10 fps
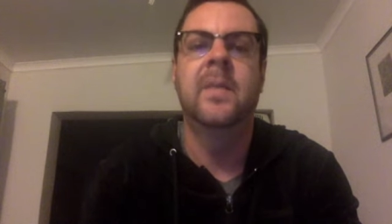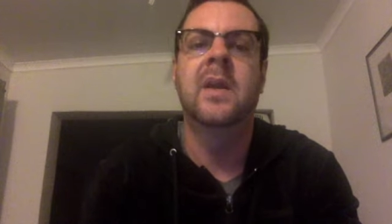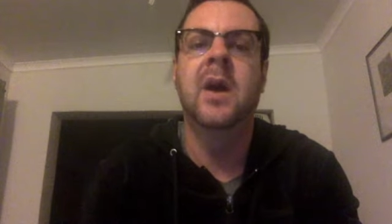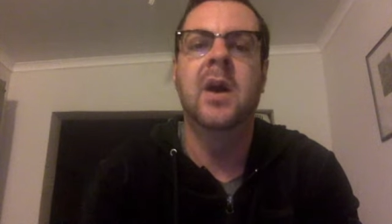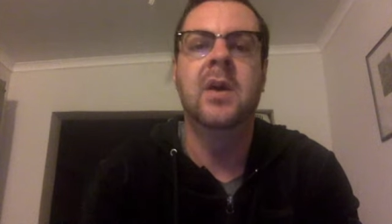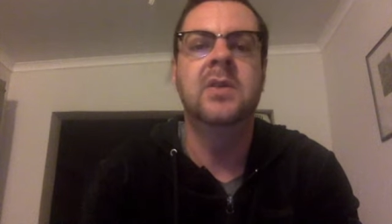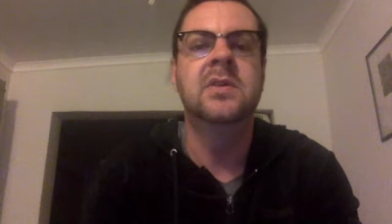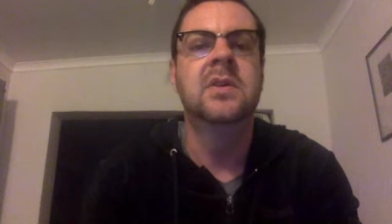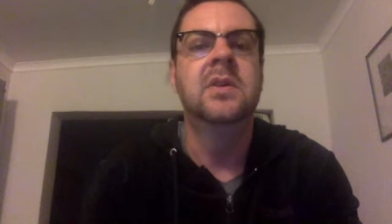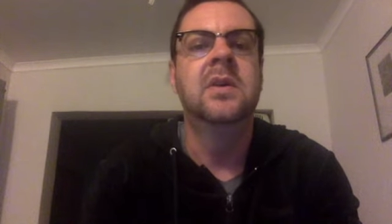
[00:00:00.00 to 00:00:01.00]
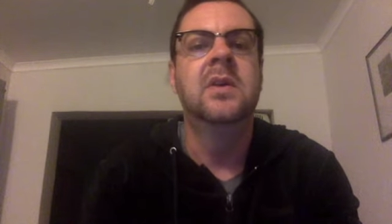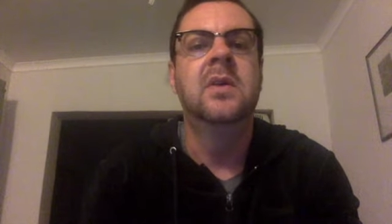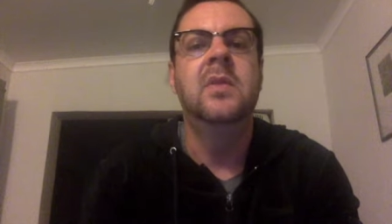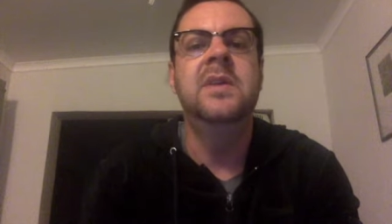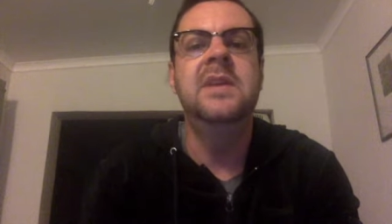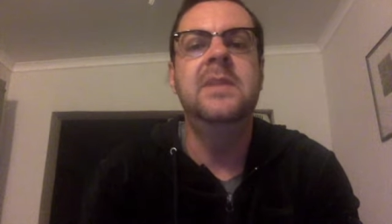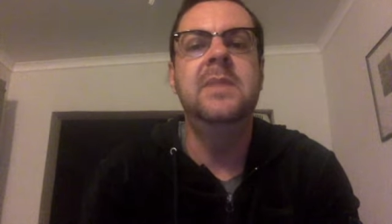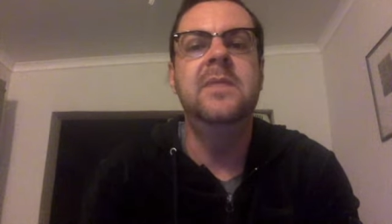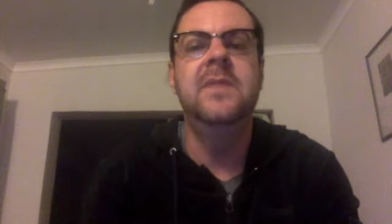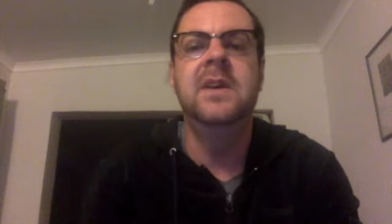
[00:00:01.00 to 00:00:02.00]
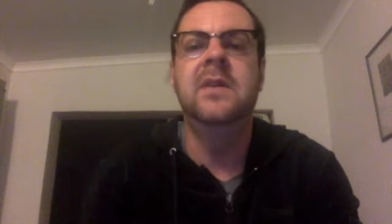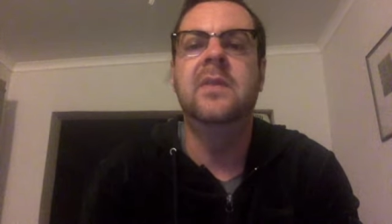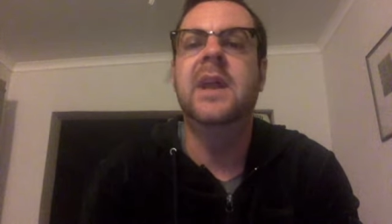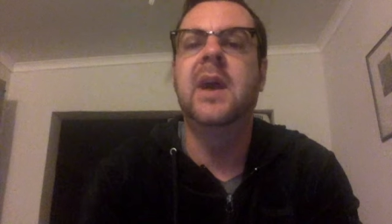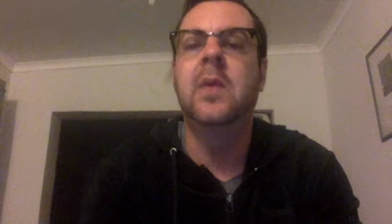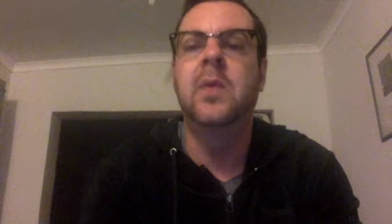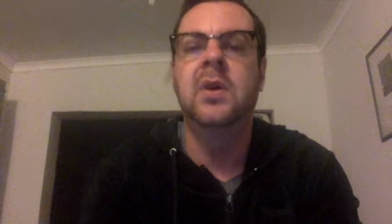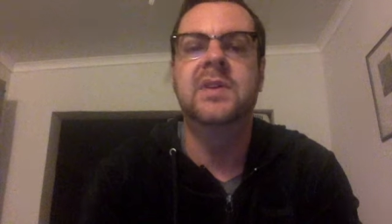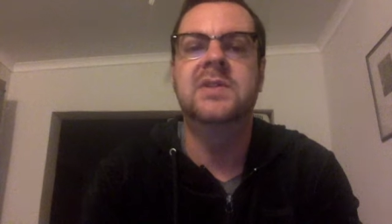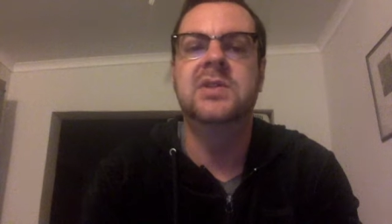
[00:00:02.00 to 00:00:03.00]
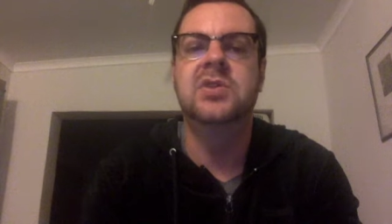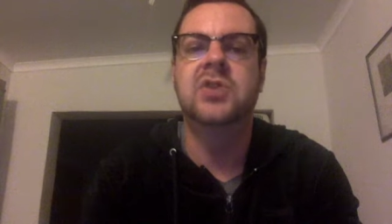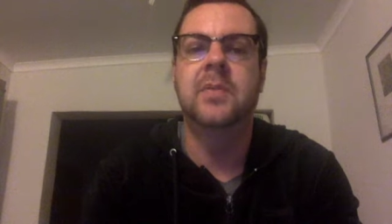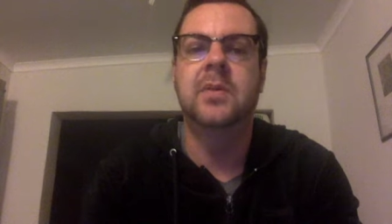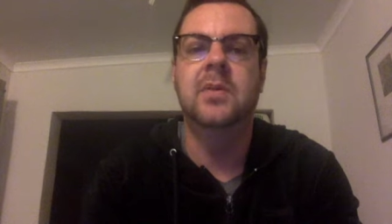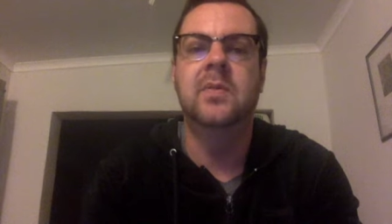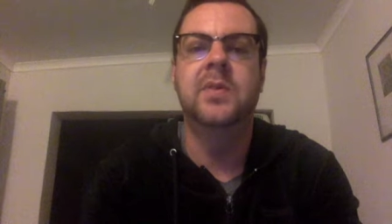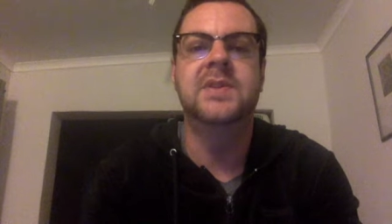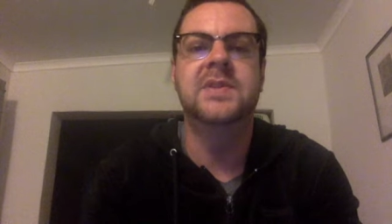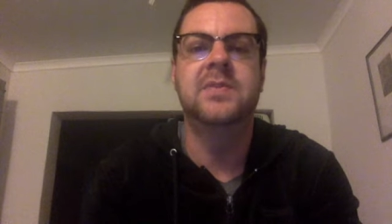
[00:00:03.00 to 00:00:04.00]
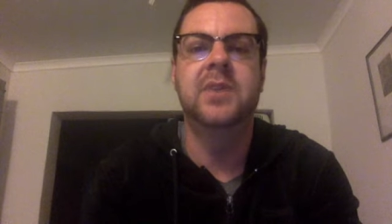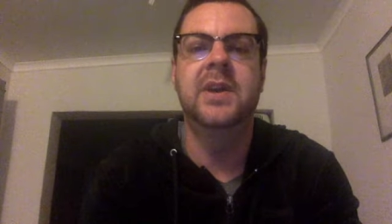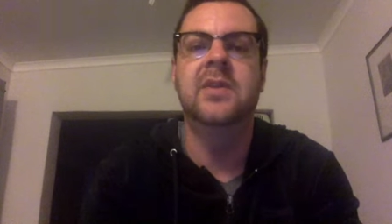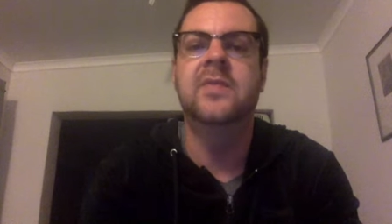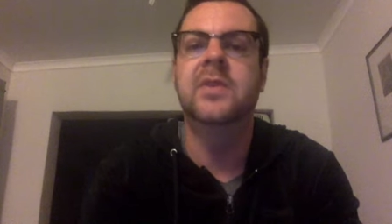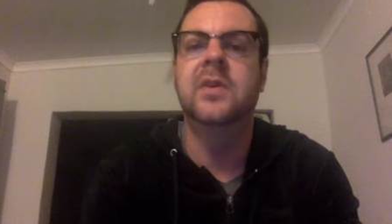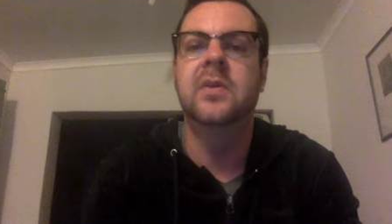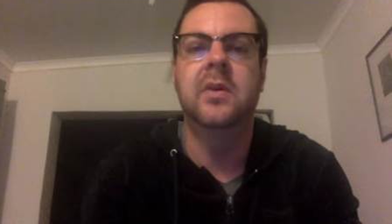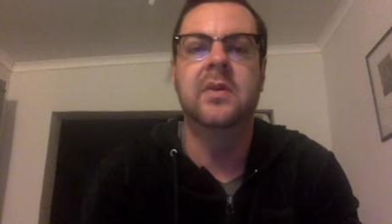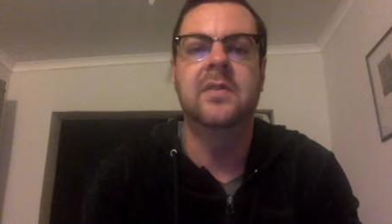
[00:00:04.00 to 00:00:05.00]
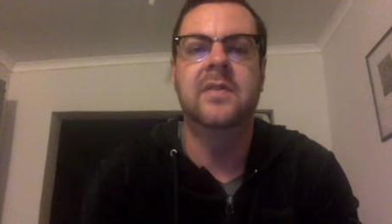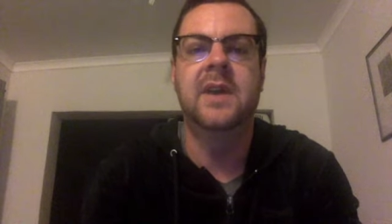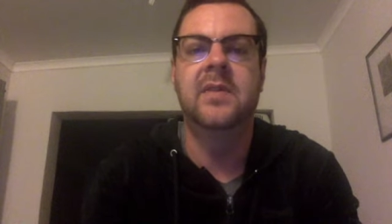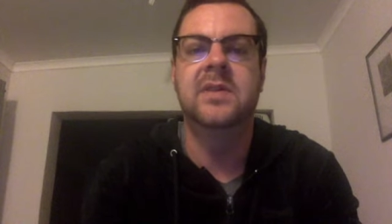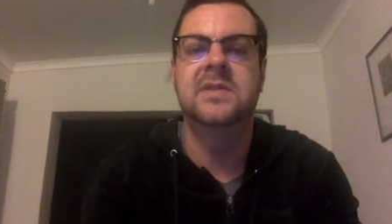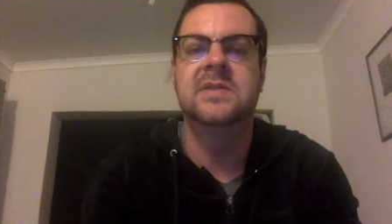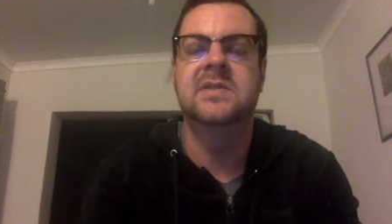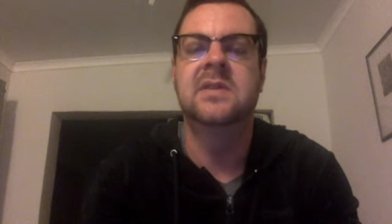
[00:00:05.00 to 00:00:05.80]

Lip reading: God, we deeply feel that our world is in trouble with the spread of the coronavirus.